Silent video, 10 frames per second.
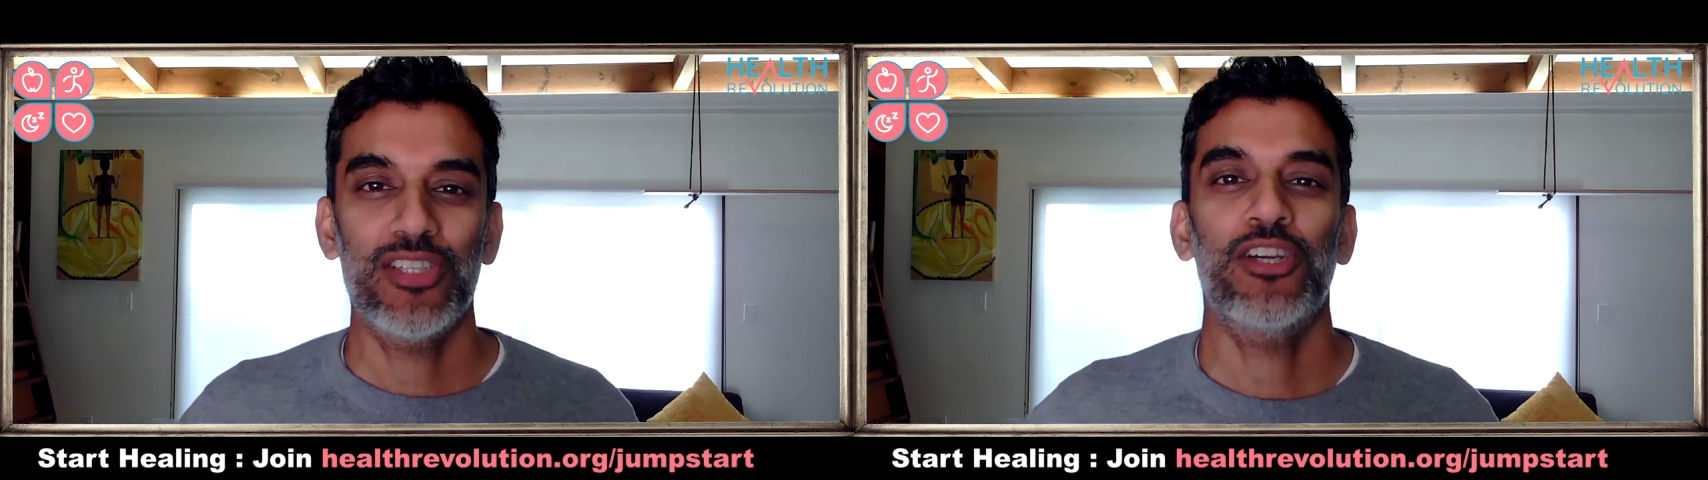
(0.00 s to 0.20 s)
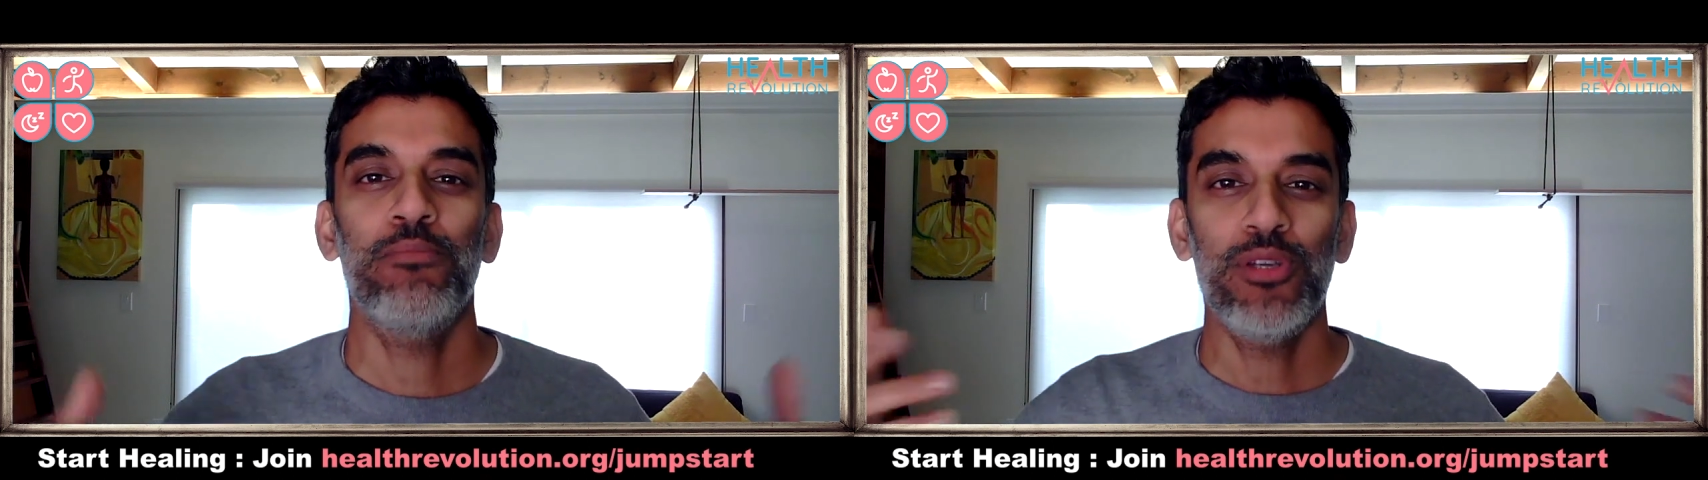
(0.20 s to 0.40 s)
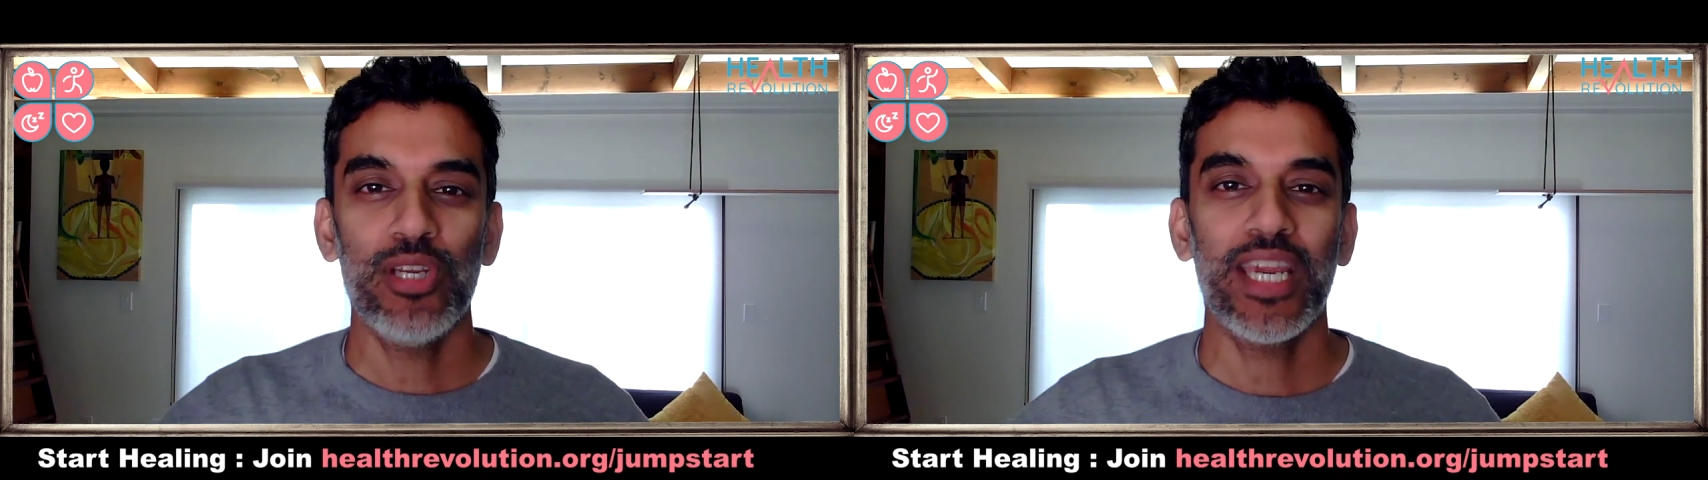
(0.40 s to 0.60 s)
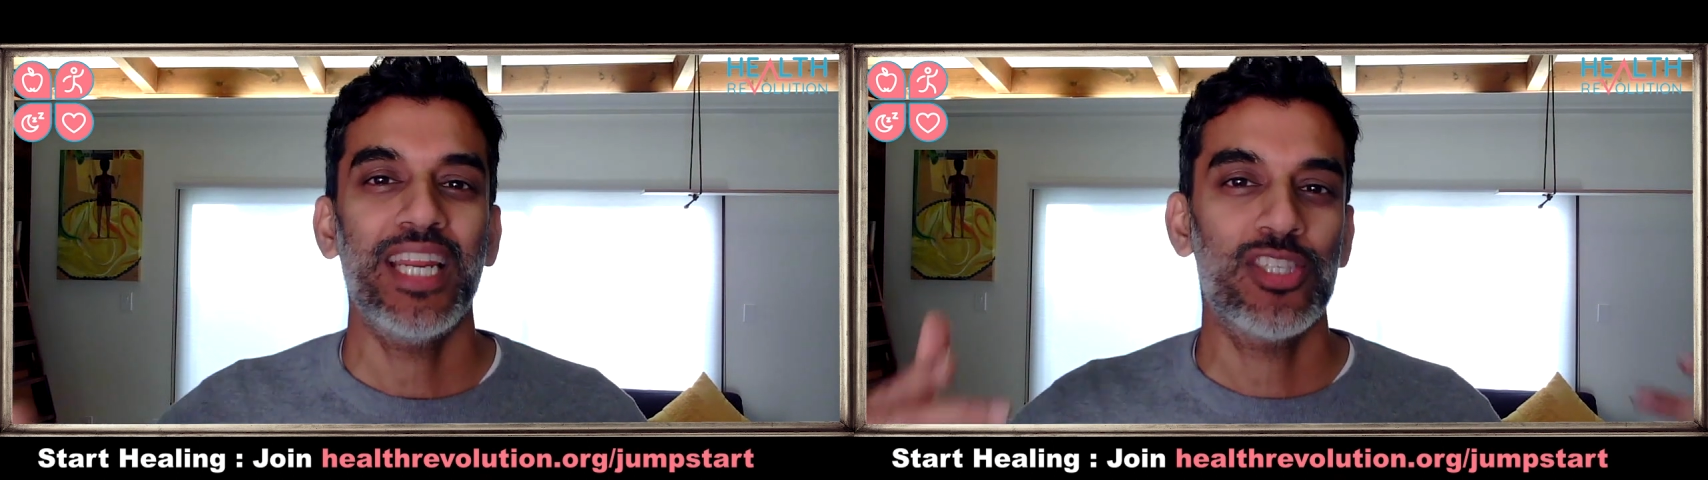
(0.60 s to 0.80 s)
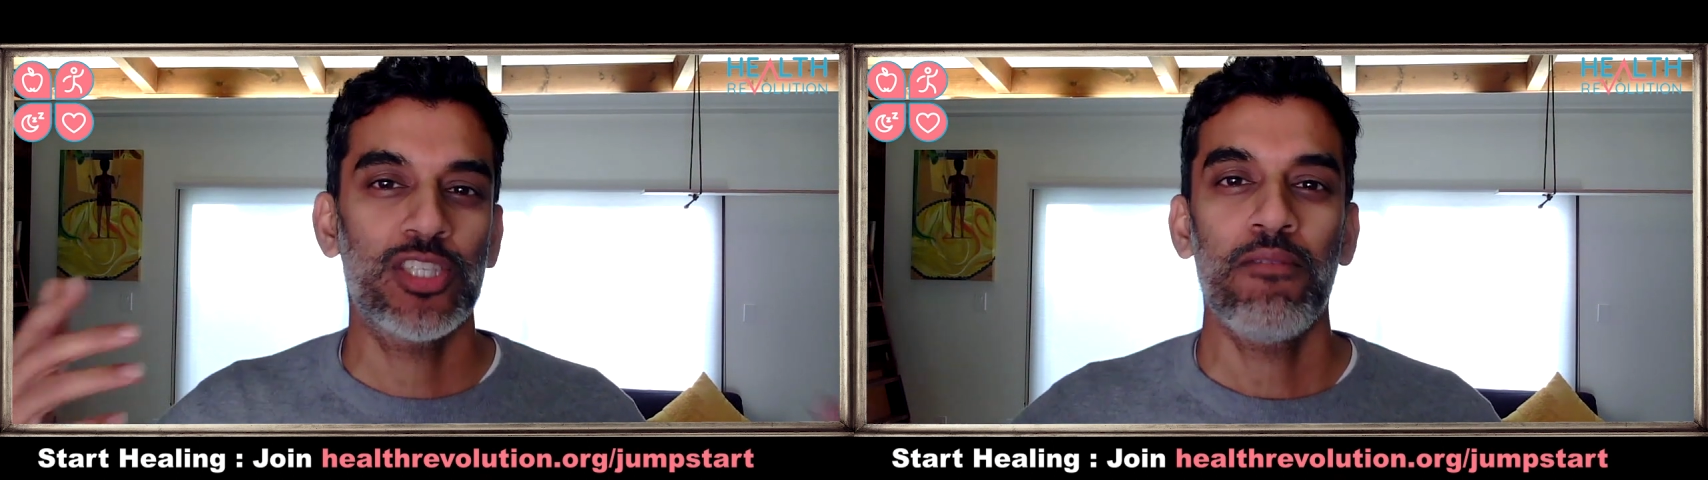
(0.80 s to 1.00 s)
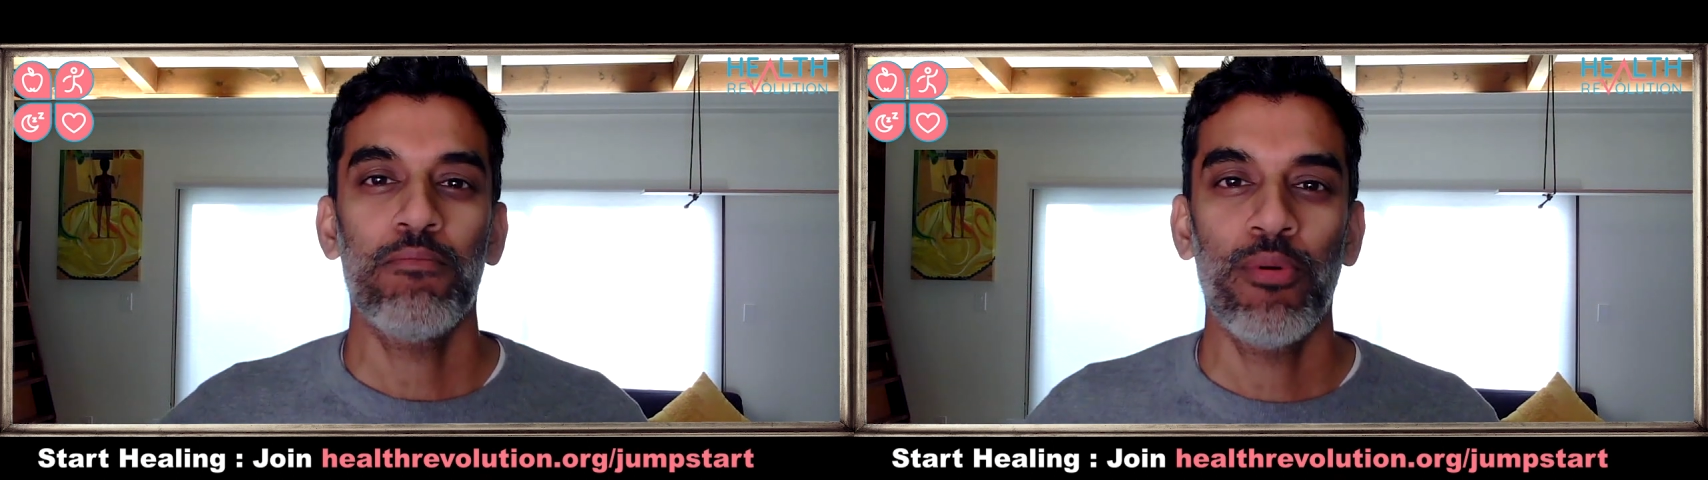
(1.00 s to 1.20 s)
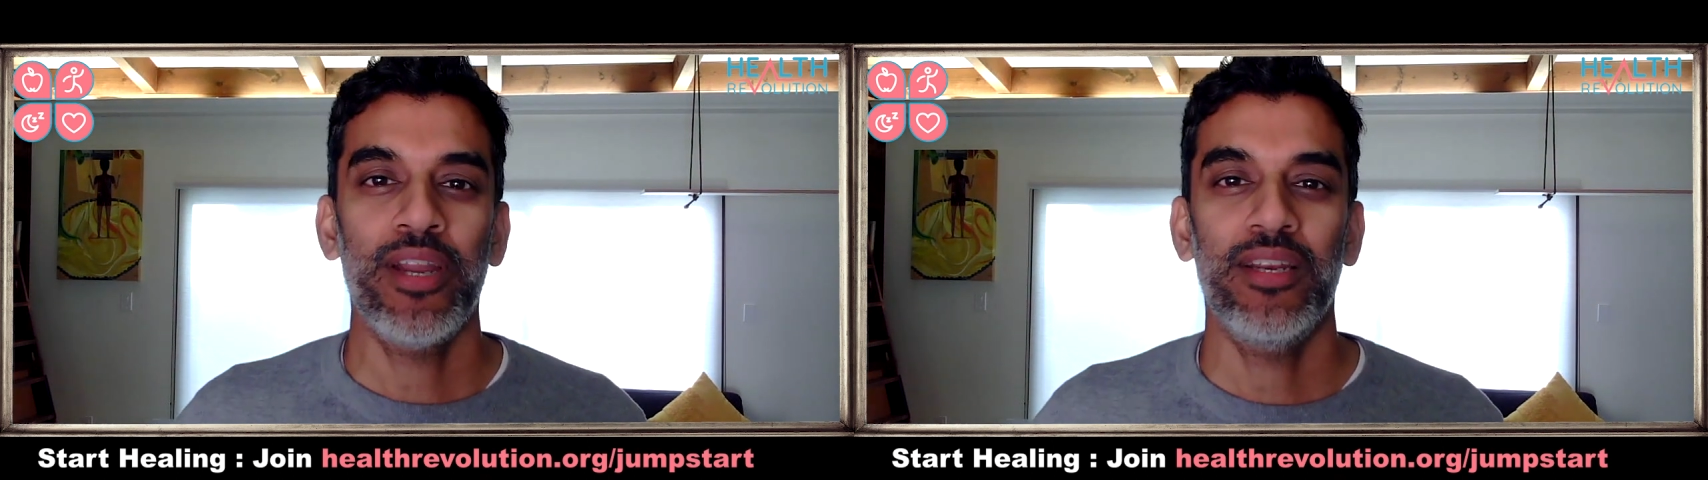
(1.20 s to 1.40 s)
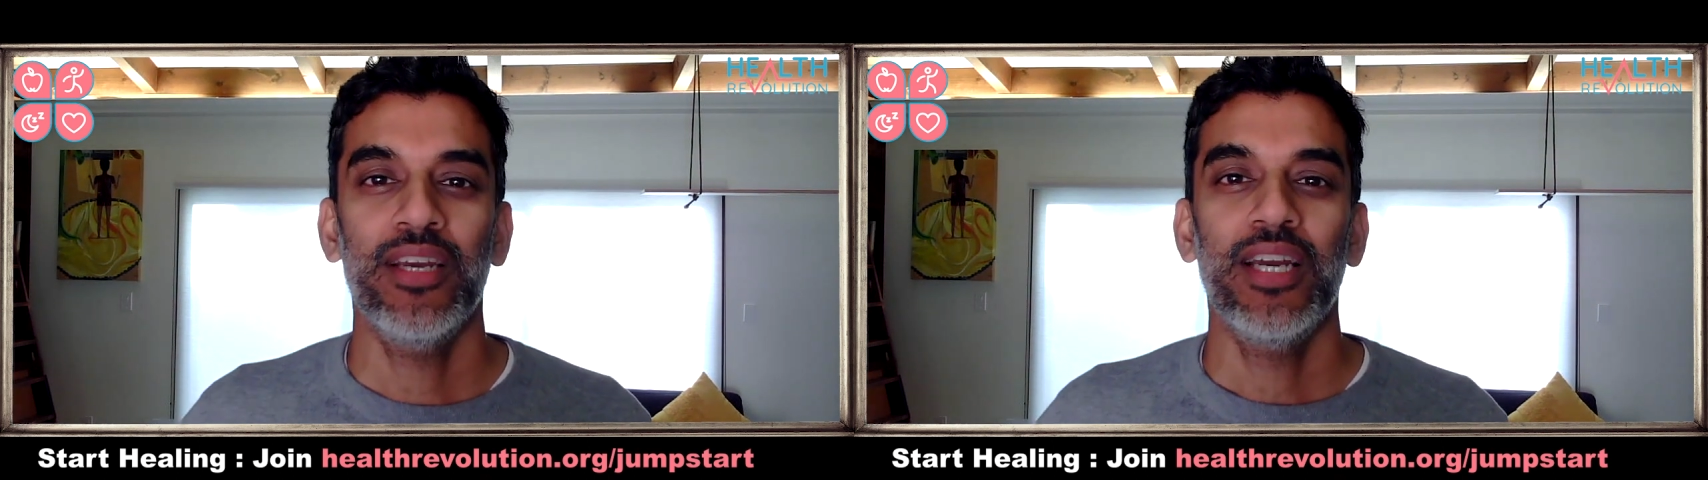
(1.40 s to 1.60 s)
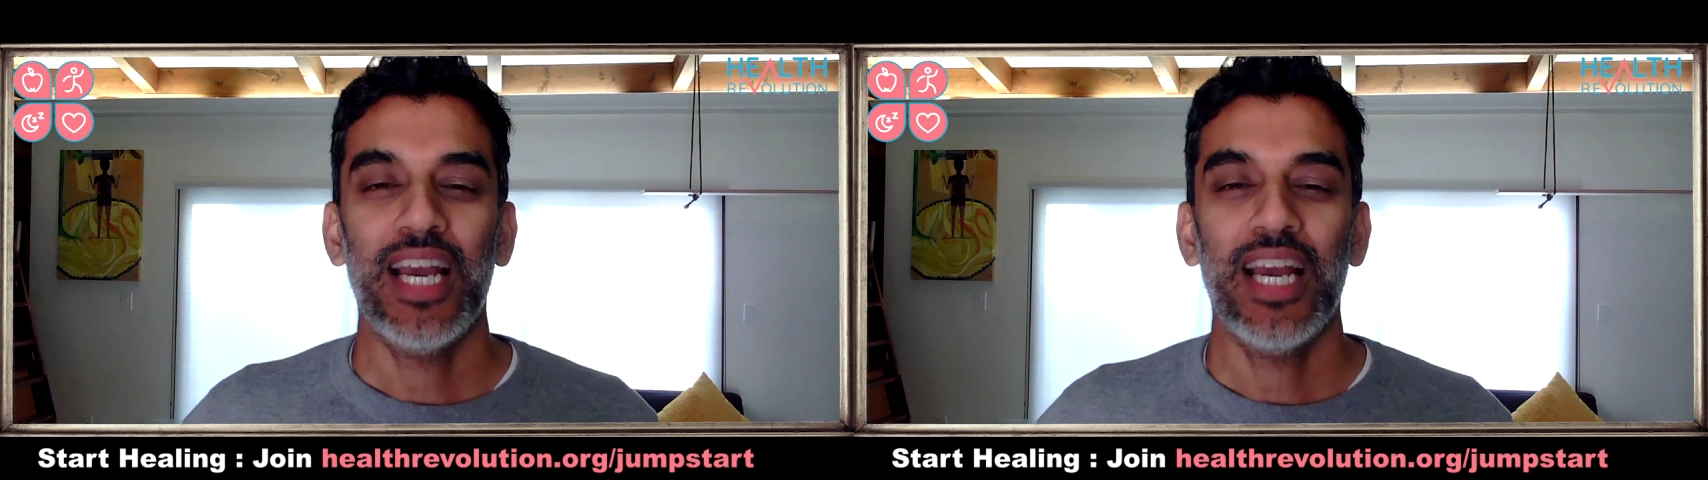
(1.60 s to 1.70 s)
To communicate at some point,